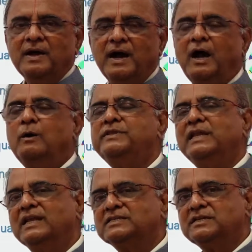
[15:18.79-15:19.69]
How
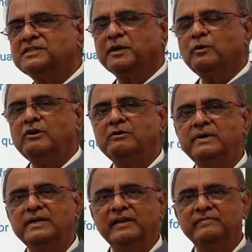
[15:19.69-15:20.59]
the lessons are going to
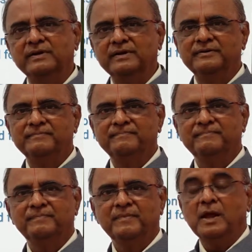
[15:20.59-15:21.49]
be delivered?
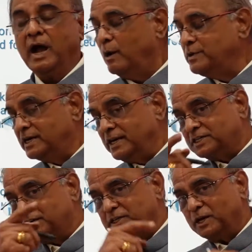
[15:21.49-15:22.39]
How the
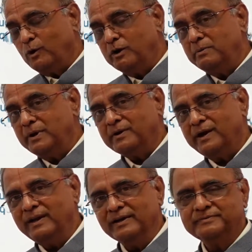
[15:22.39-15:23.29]
teachers are going to be
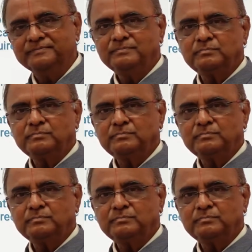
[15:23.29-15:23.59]
trained?